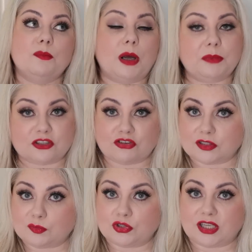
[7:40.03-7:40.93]
Public
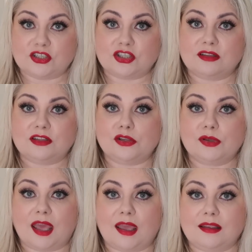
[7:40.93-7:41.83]
transportation in the
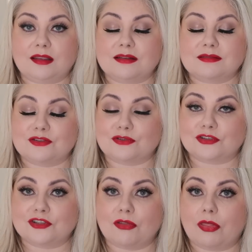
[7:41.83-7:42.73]
UK is
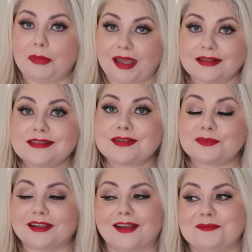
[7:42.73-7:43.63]
not the best
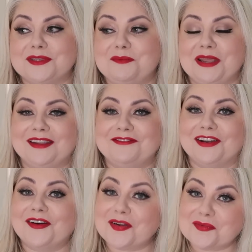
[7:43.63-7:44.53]
when it comes to being
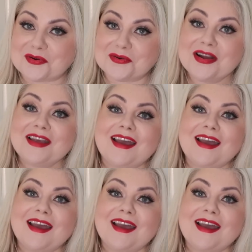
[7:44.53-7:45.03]
reliable,